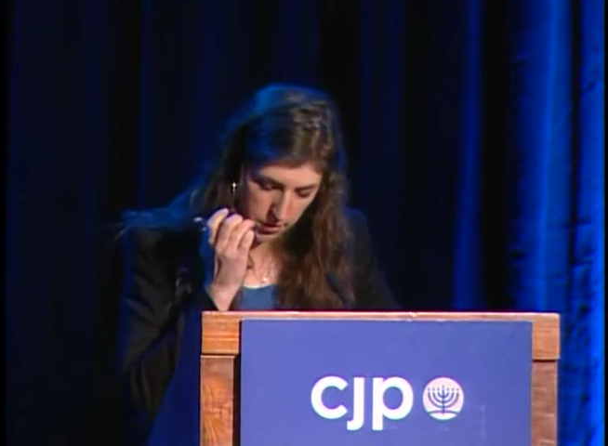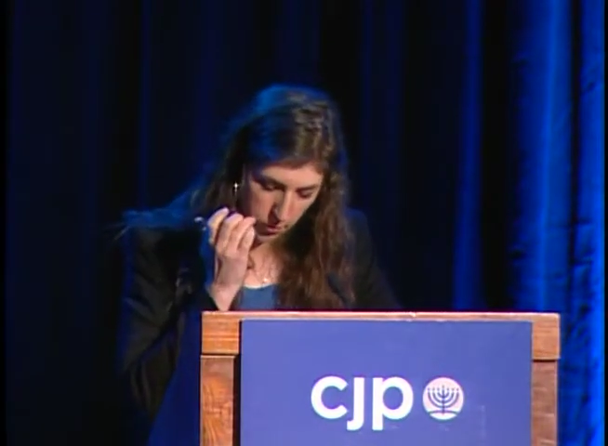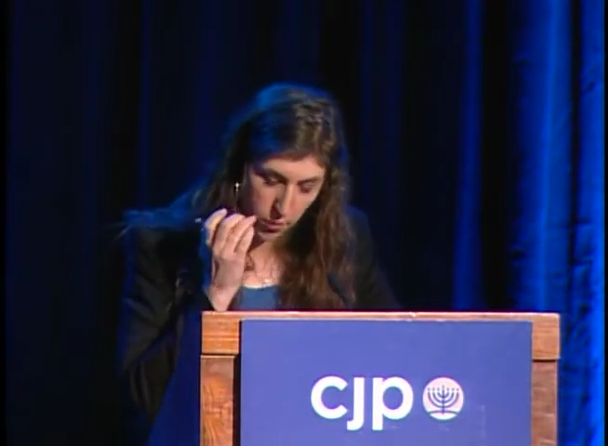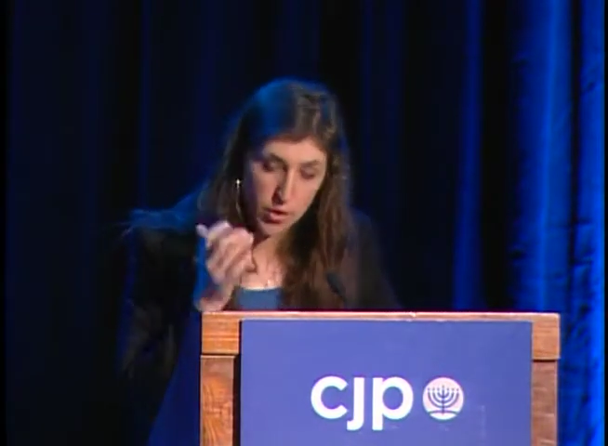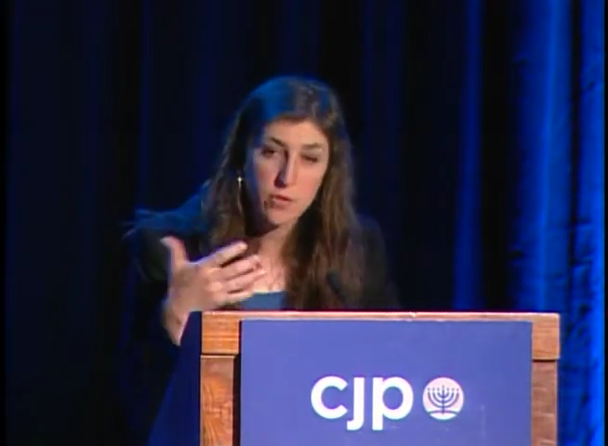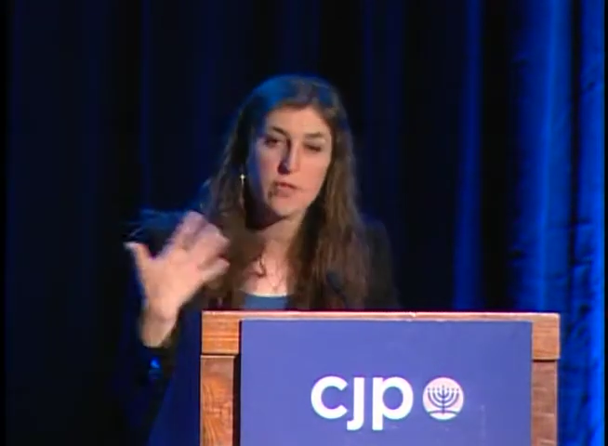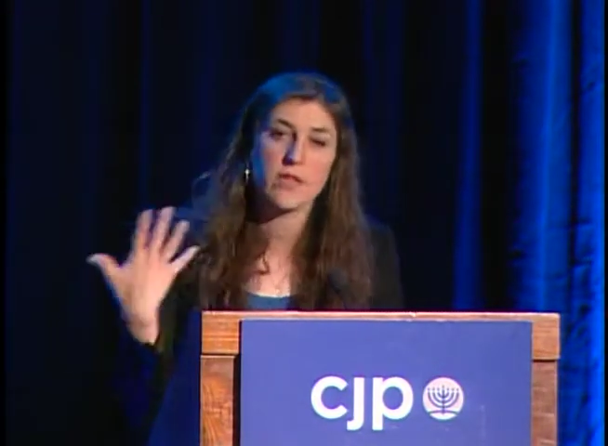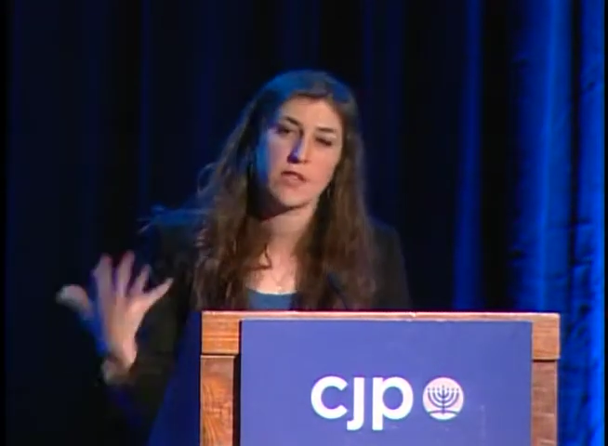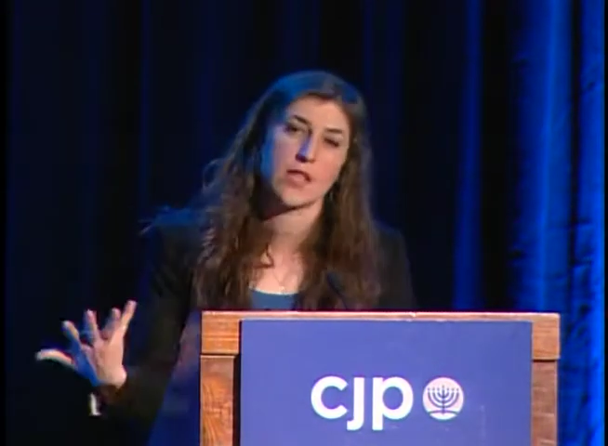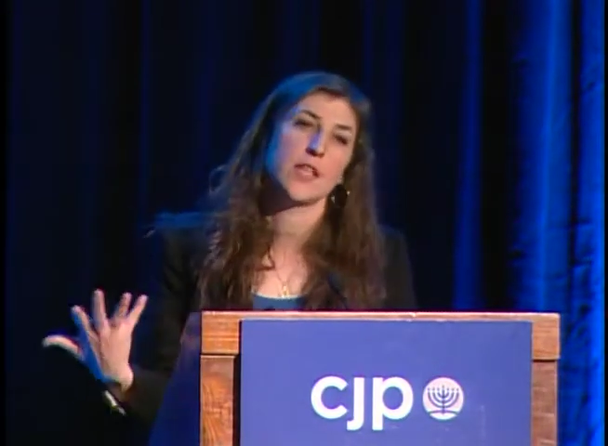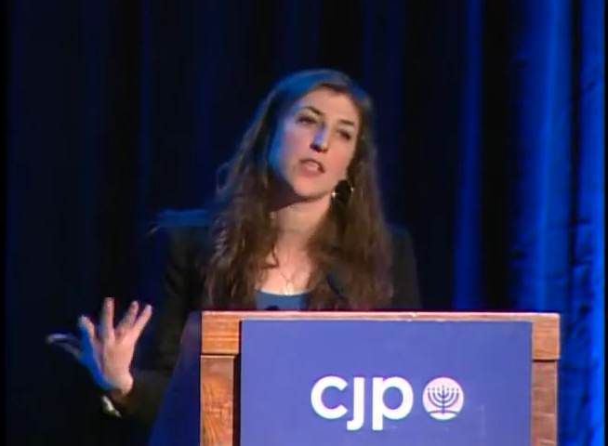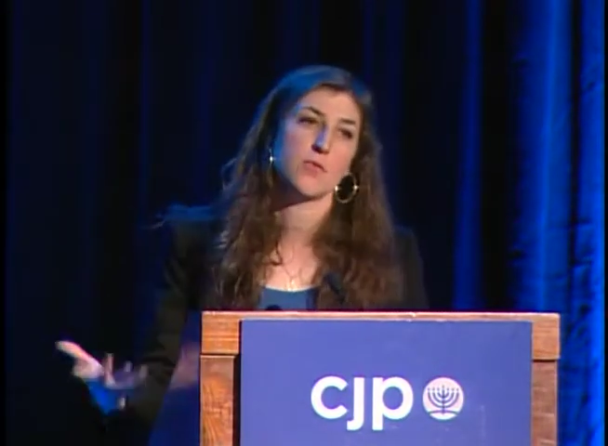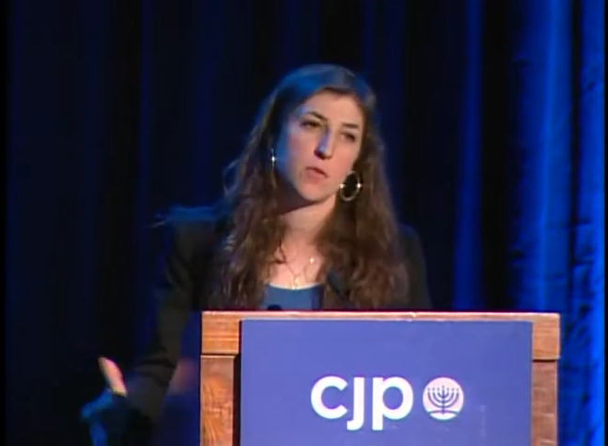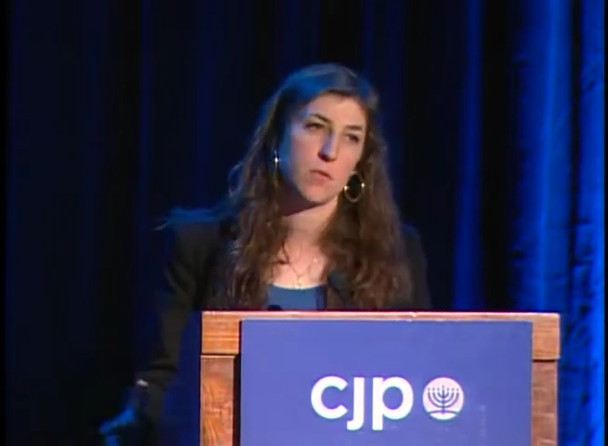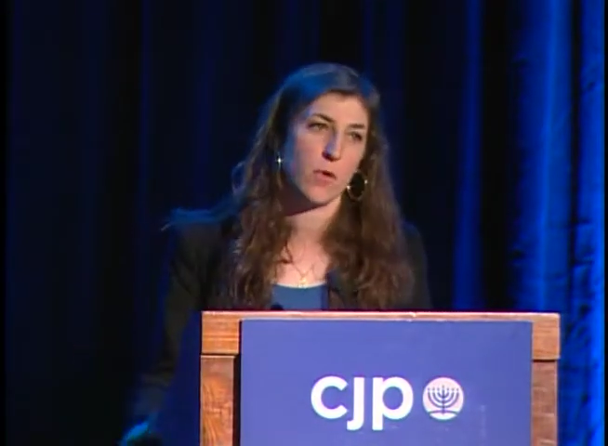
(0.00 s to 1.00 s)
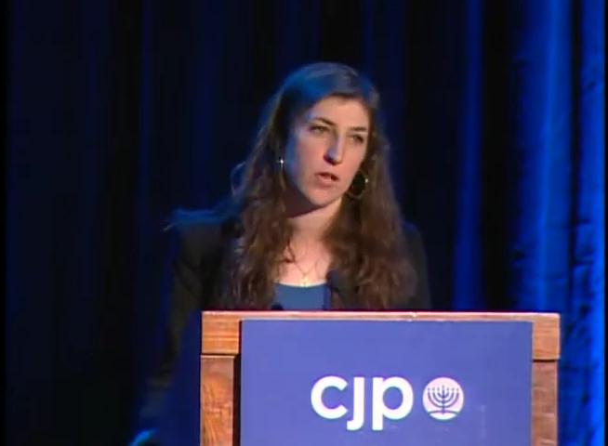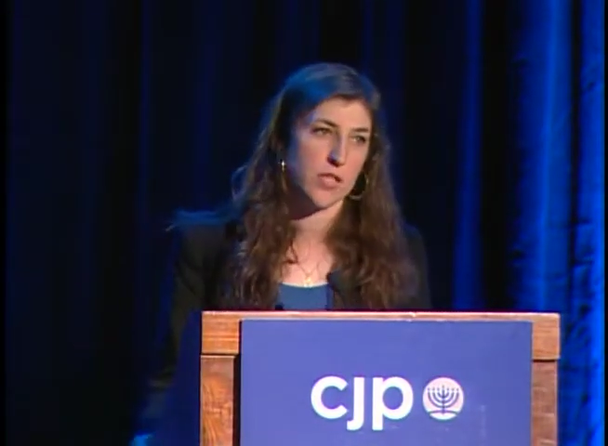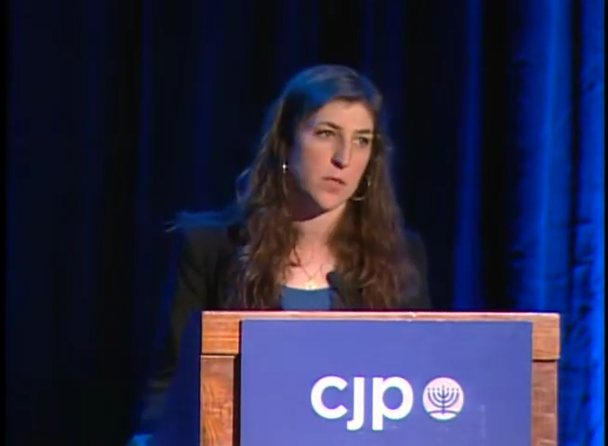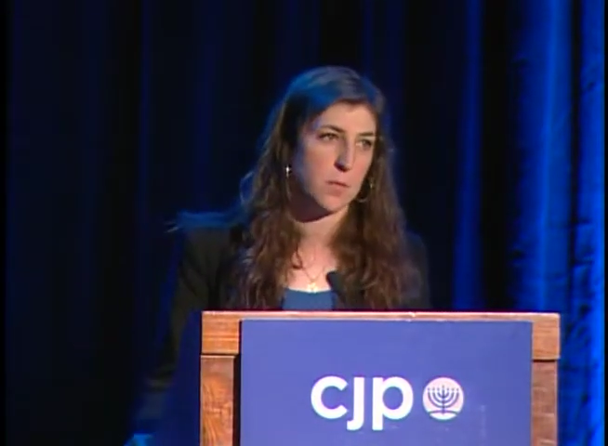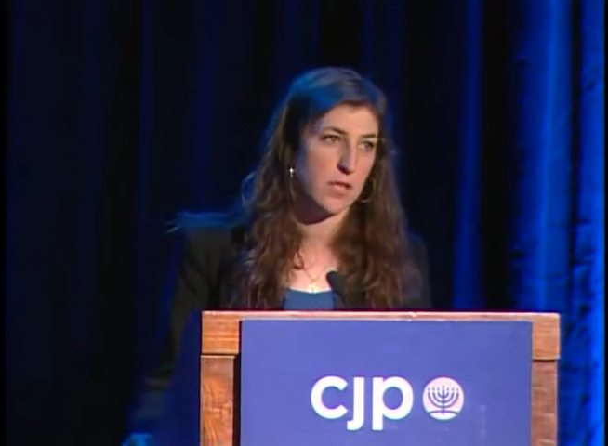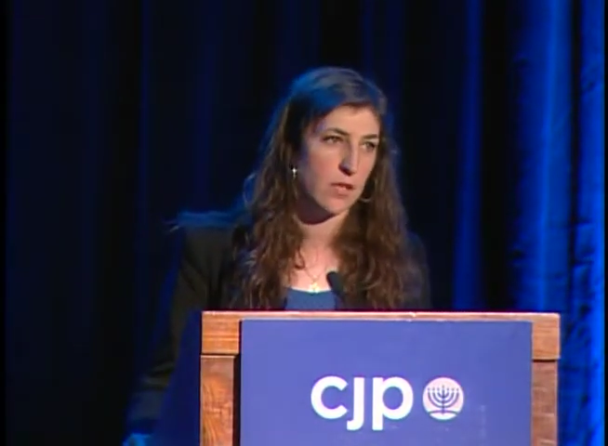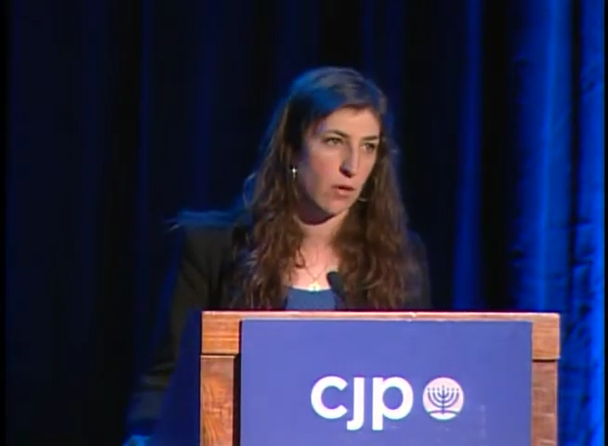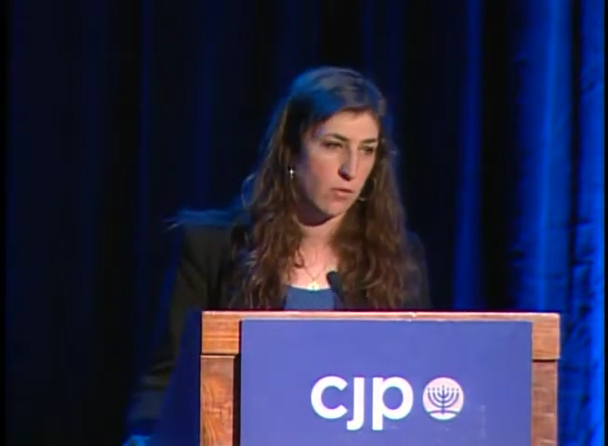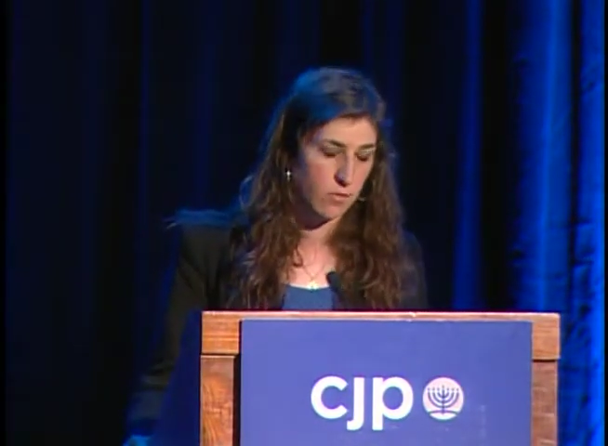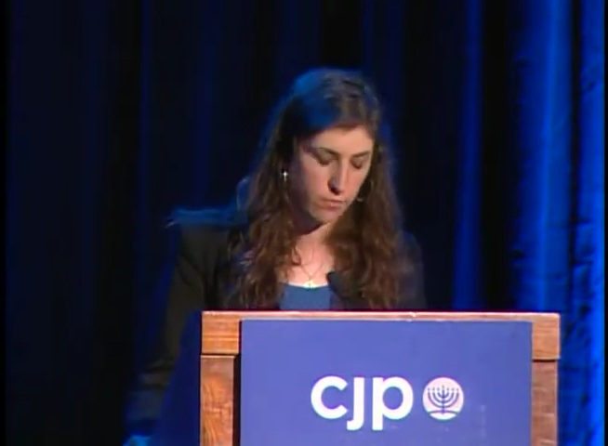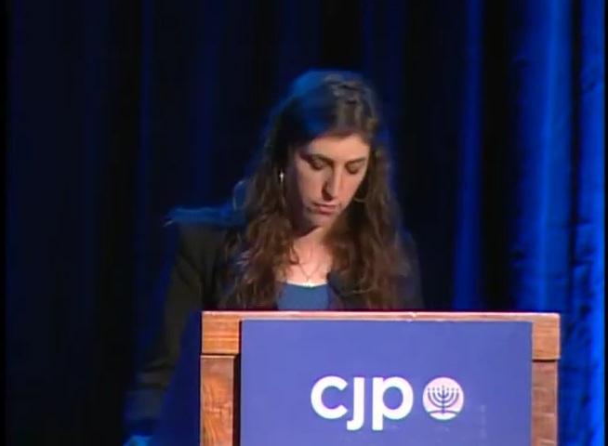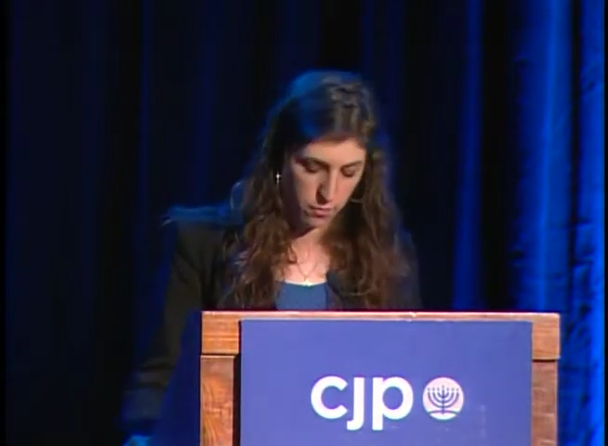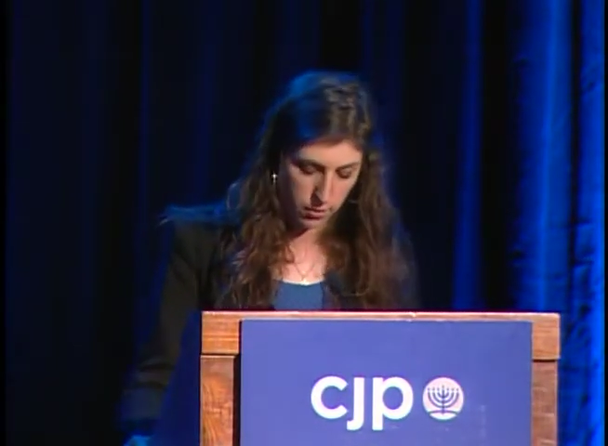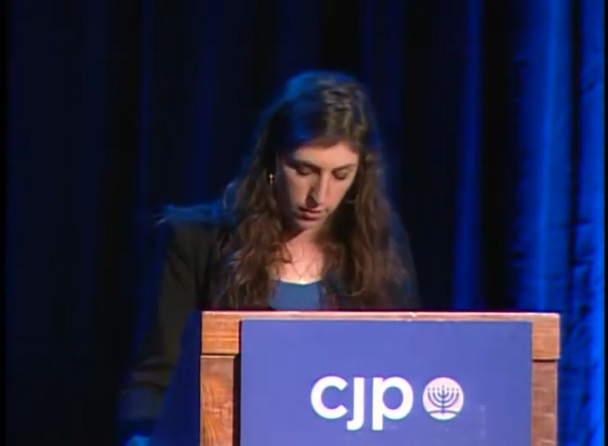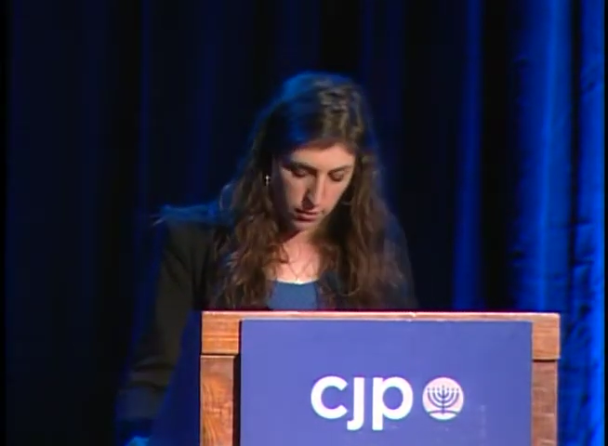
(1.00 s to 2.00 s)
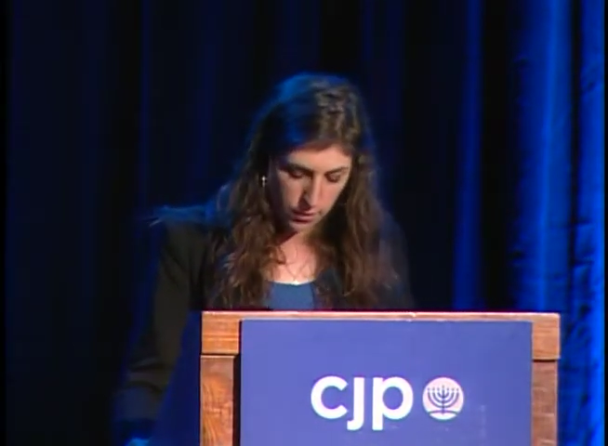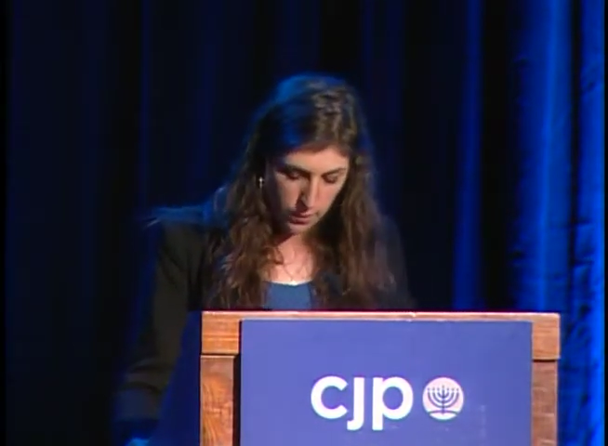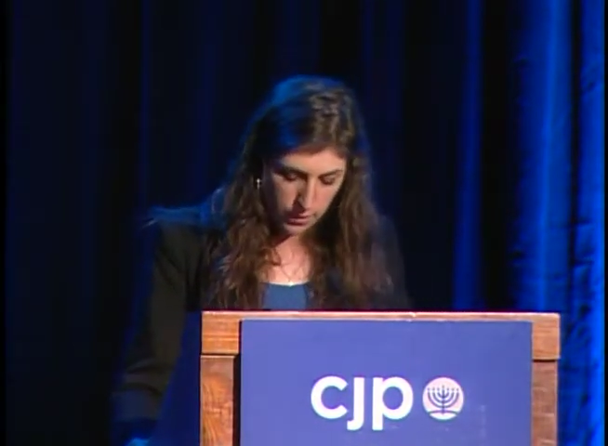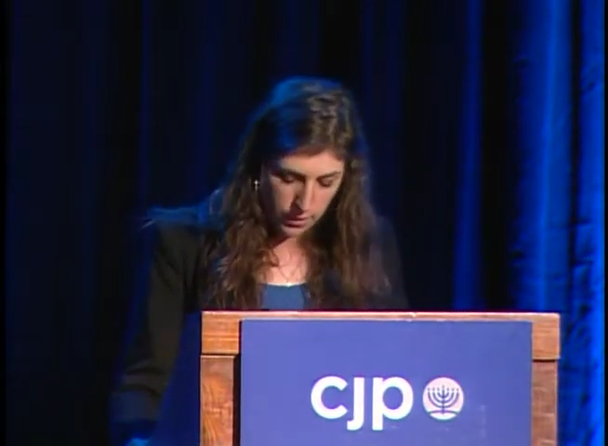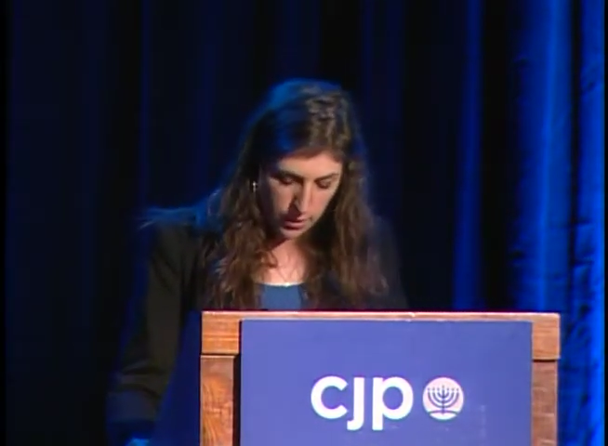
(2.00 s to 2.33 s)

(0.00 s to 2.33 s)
What are the things we want to be known for?